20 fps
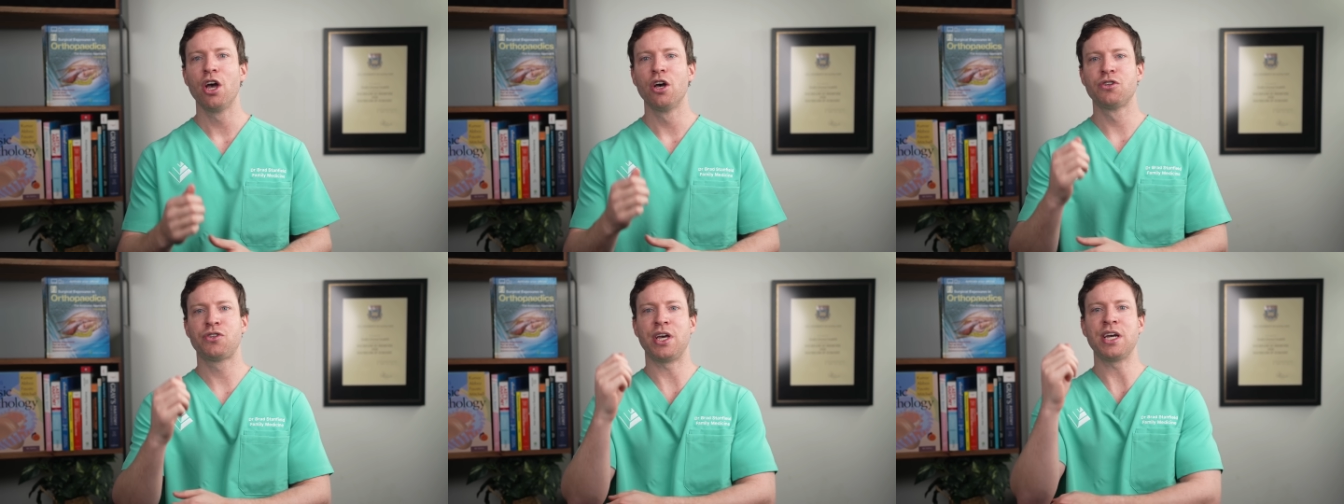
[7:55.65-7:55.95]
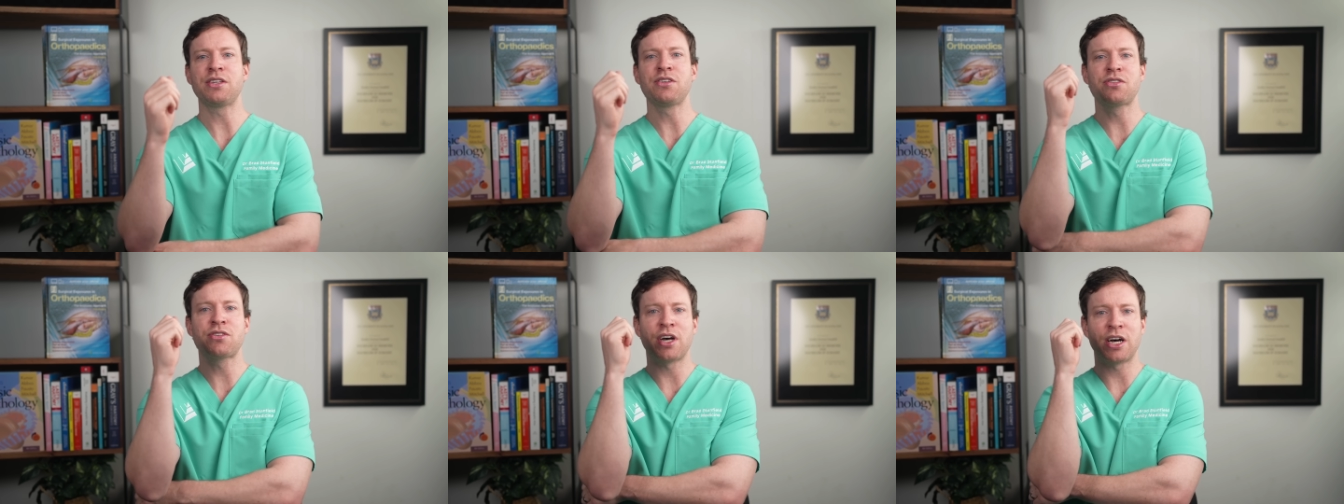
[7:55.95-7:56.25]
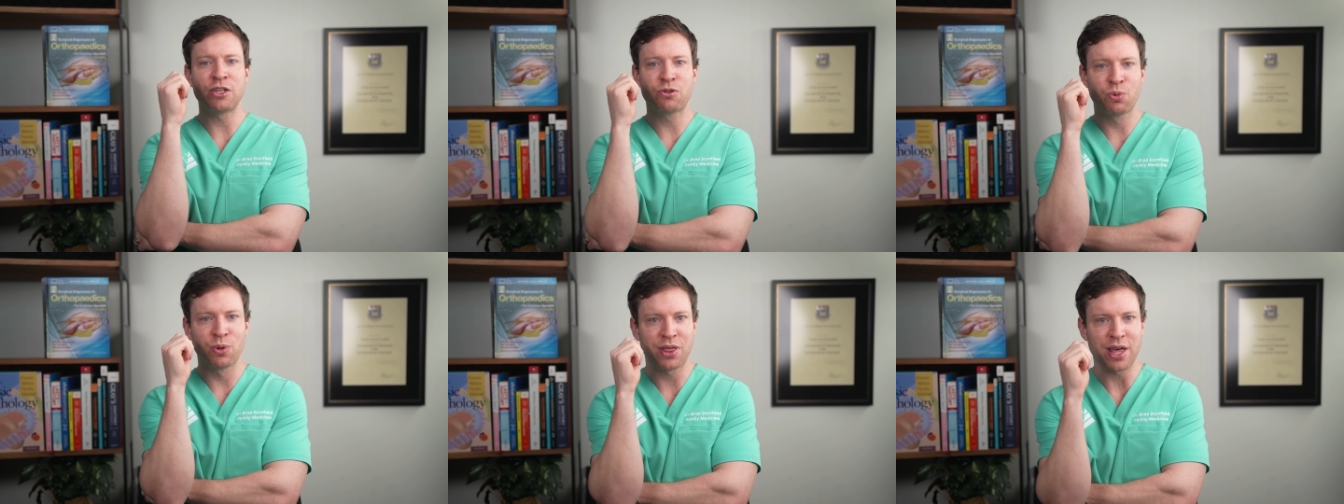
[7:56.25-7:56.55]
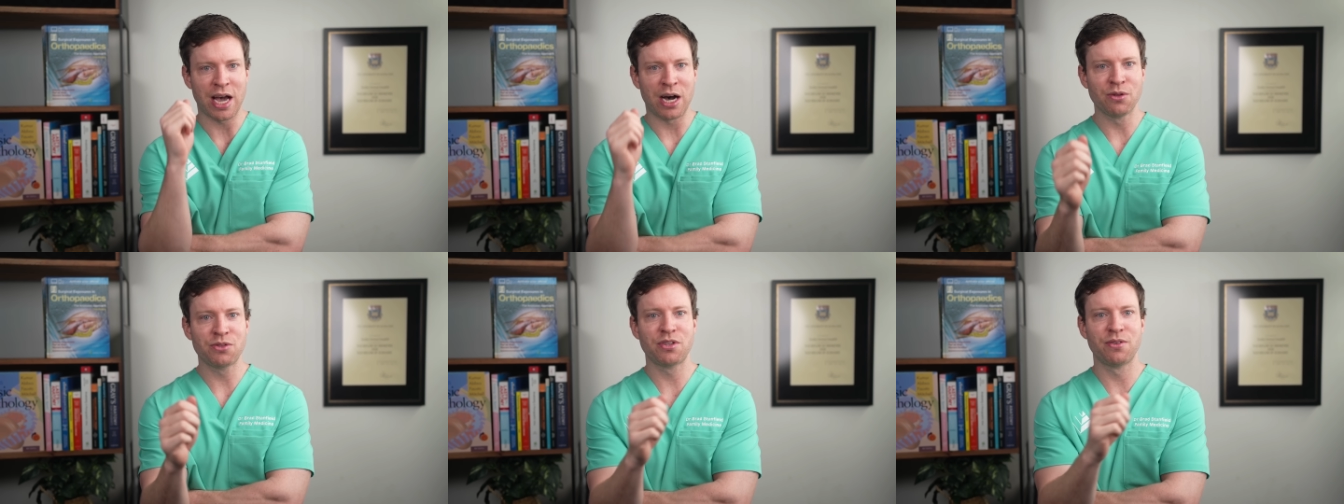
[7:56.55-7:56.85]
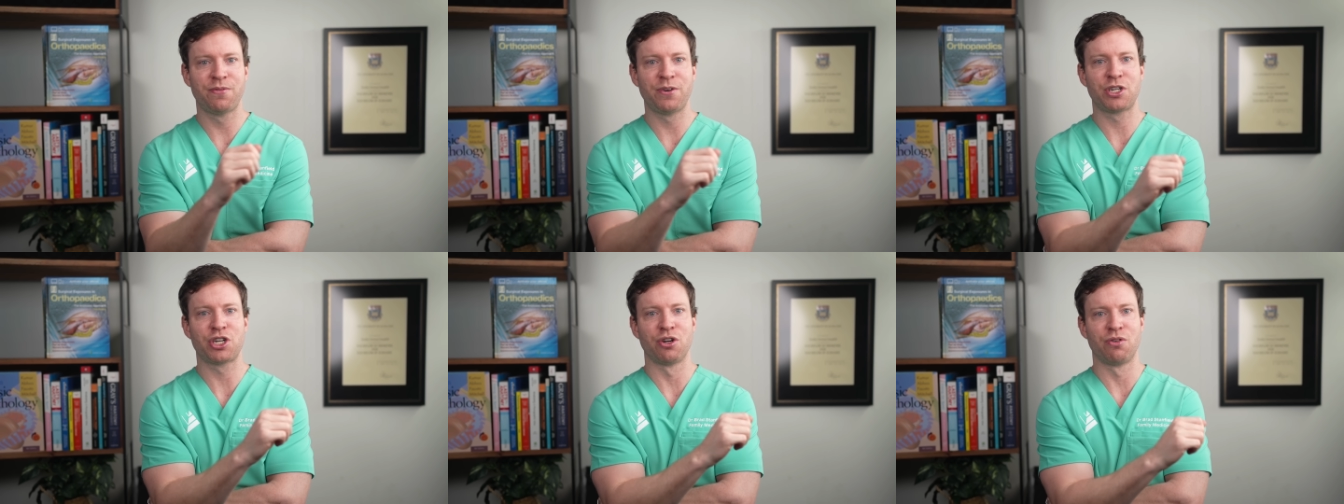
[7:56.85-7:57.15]
so exercise without
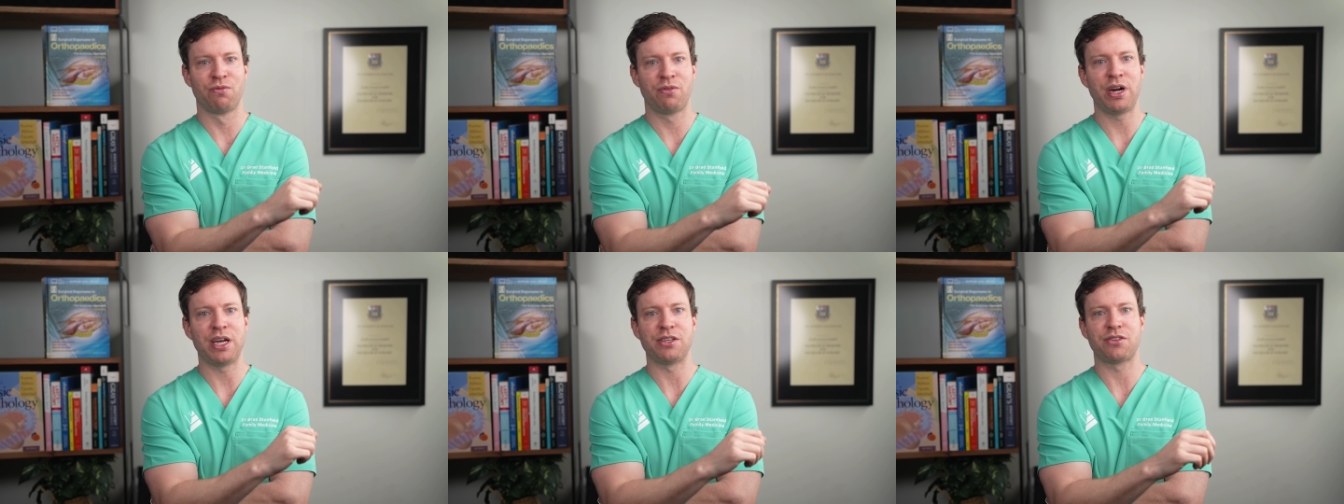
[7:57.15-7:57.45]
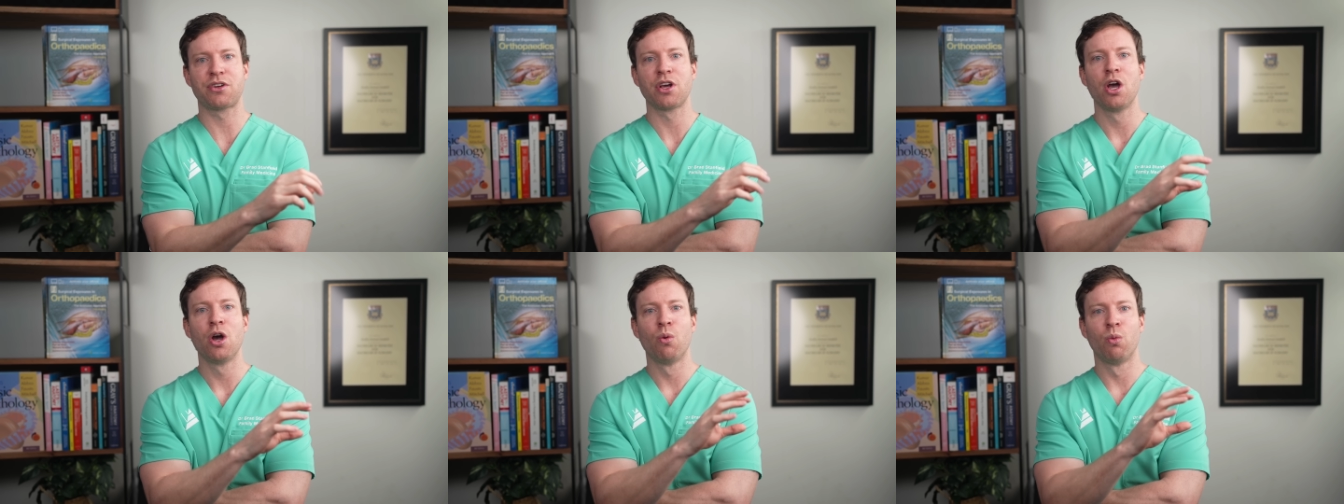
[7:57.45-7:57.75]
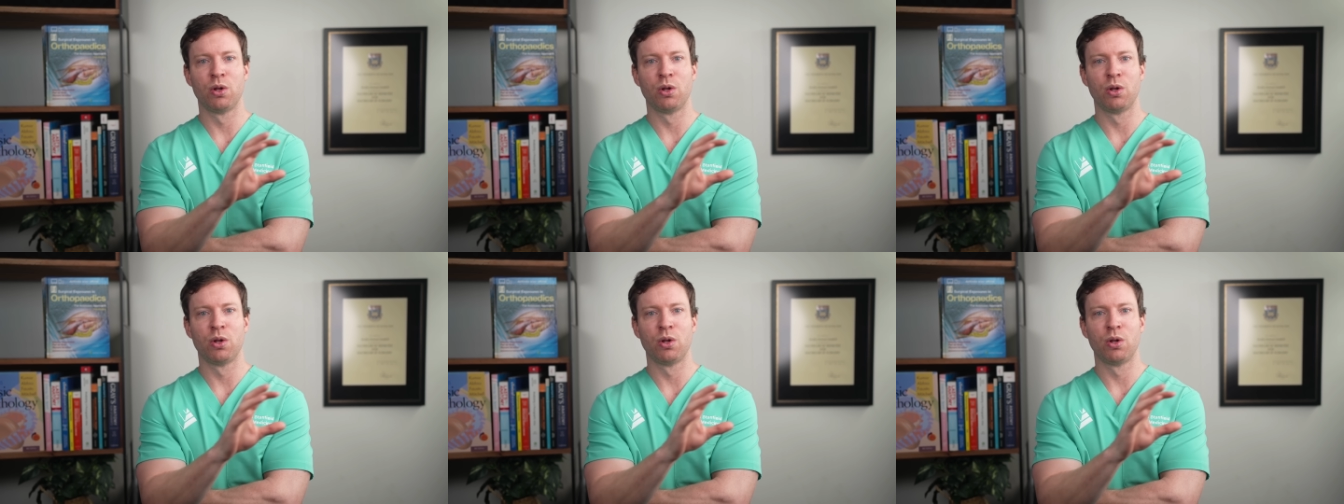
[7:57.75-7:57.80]
sufficient rest